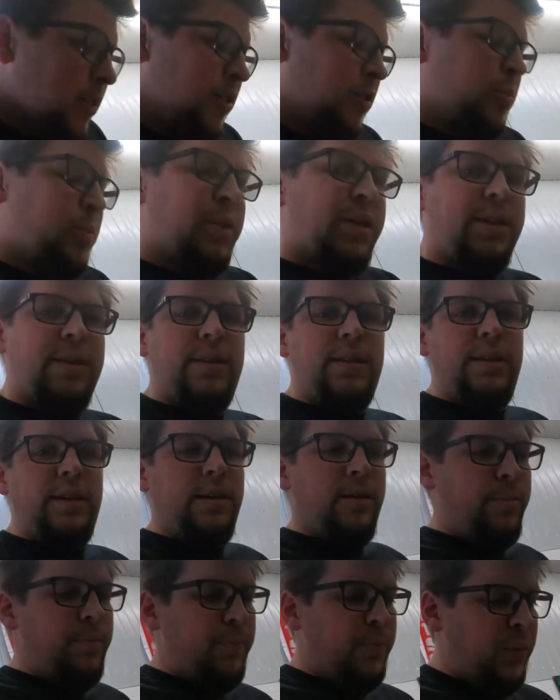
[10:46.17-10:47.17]
split there.
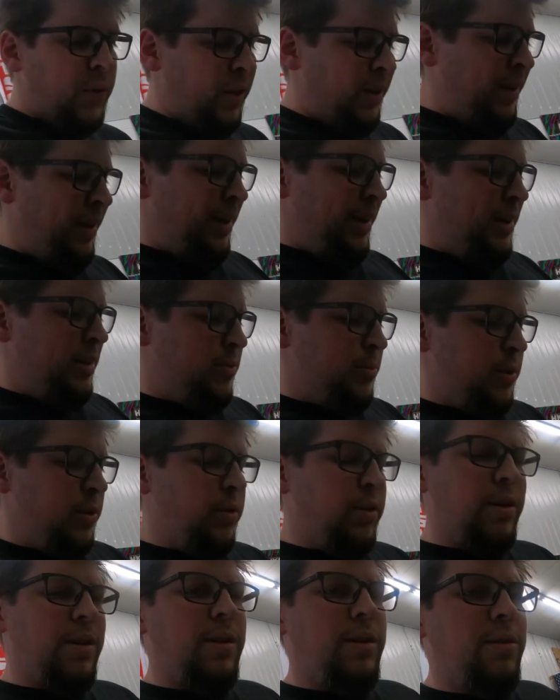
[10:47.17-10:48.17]
It's been
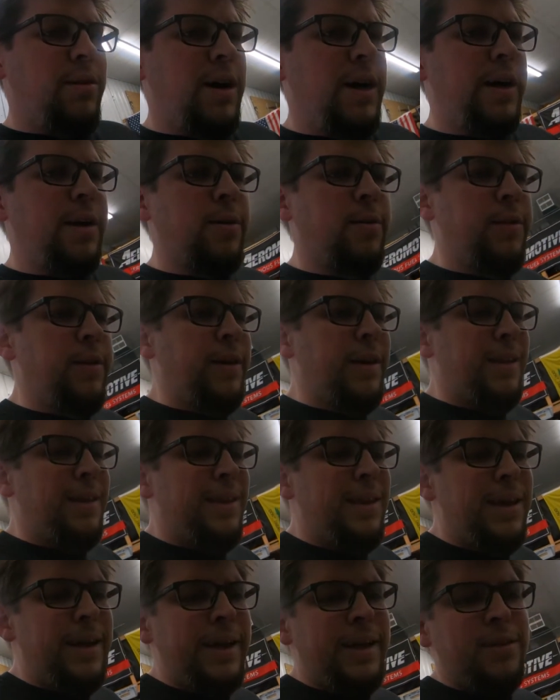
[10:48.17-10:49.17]
running a little hotter than I'd
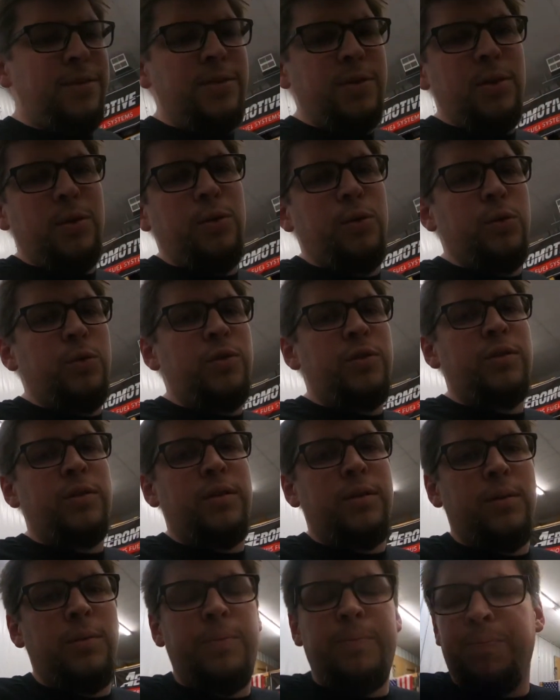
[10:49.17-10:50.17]
like too,
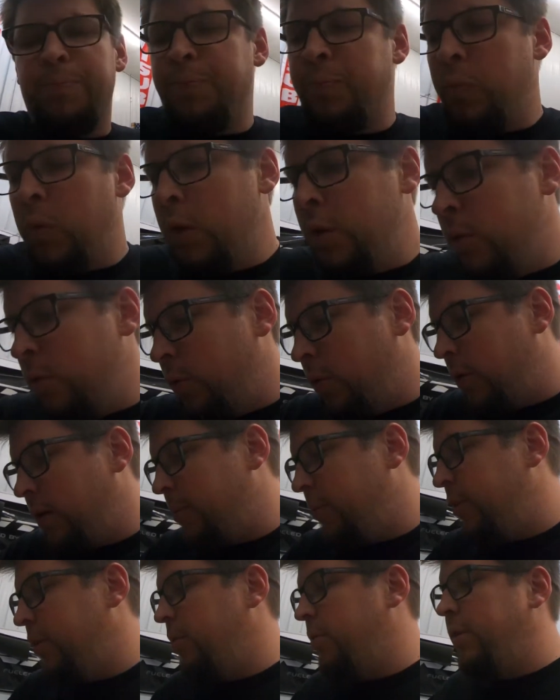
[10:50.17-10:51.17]
so grabbed
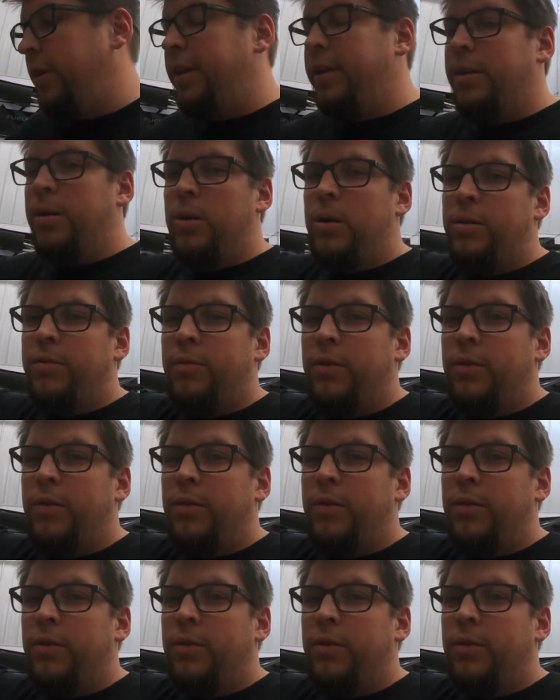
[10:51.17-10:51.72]
a new radiator